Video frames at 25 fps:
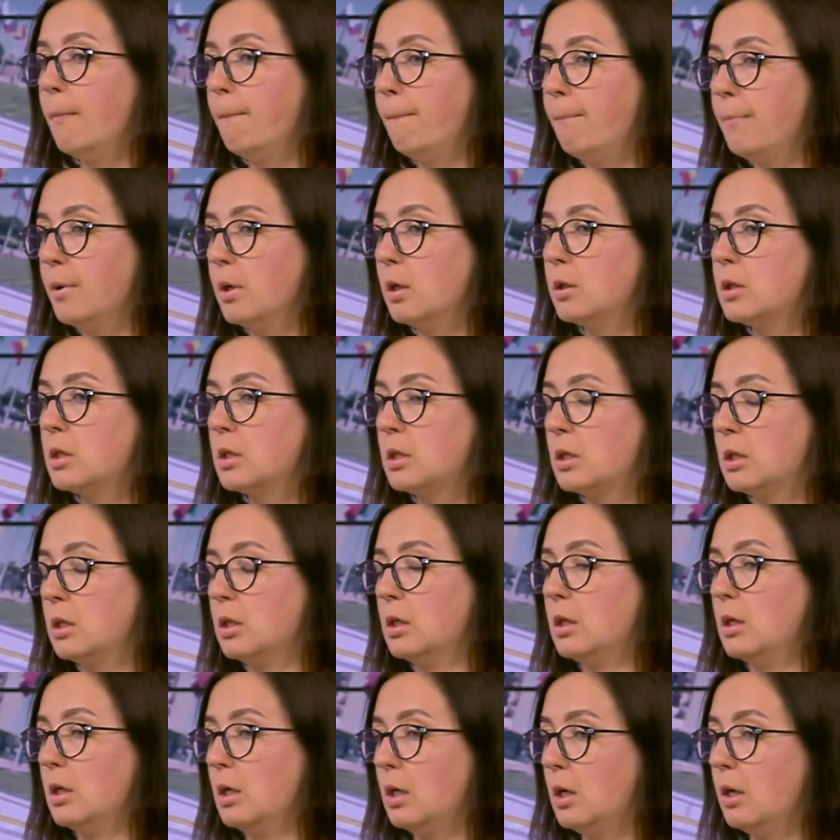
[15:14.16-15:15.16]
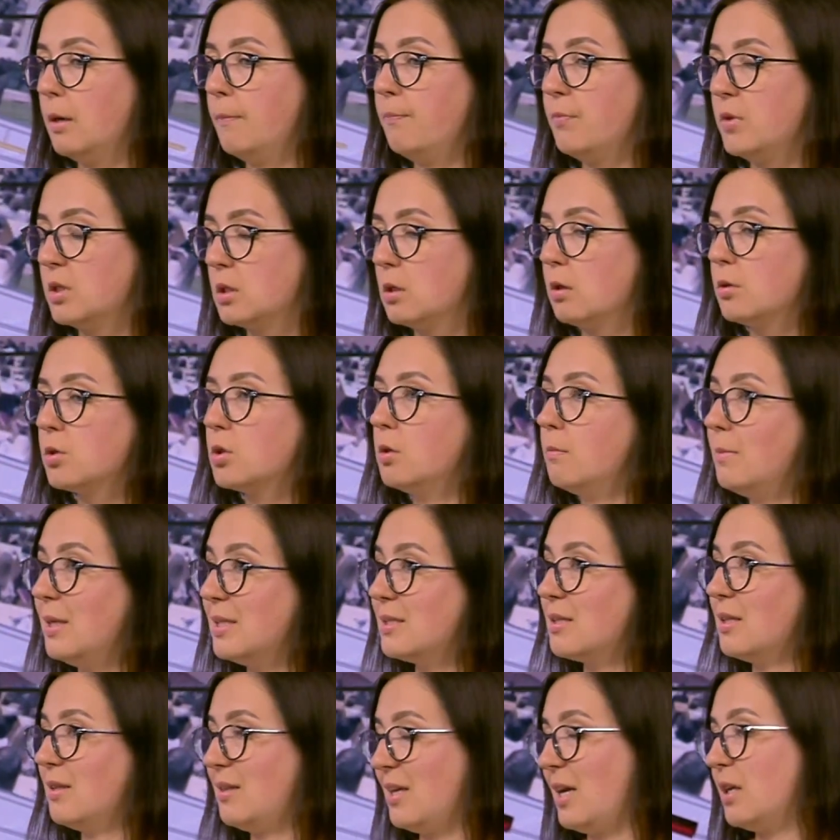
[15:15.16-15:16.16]
But this also
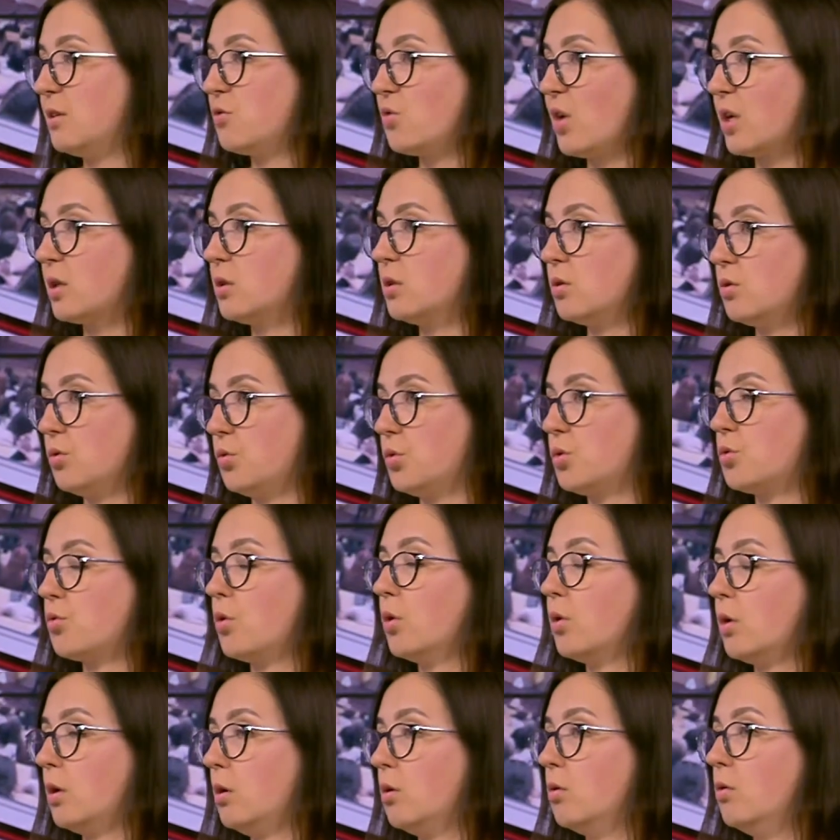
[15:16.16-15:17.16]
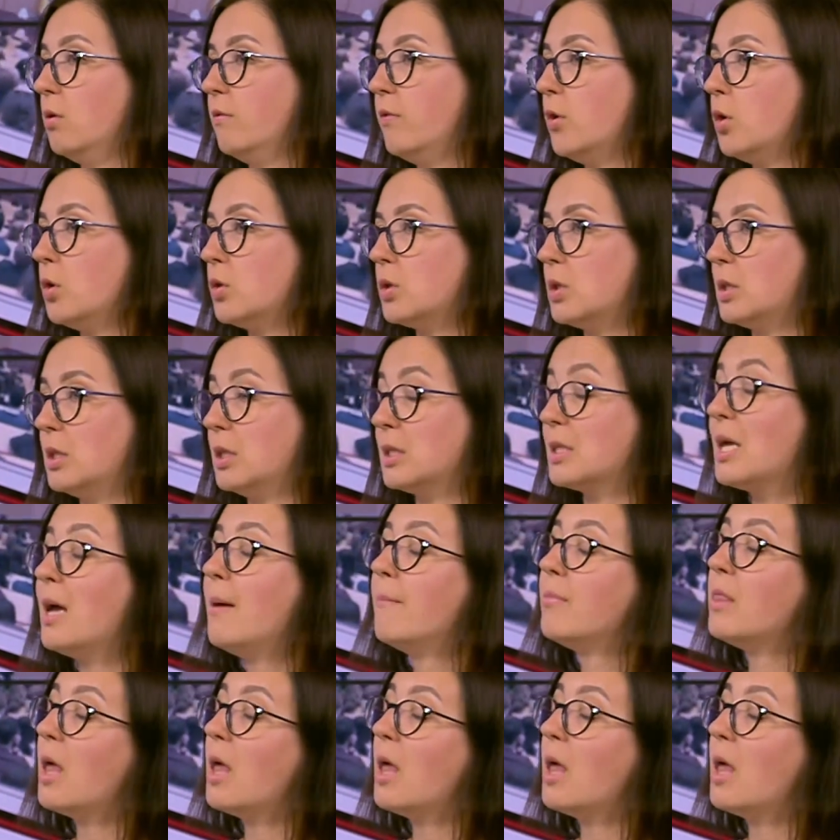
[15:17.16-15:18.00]
means that they're attracted to stronger universities.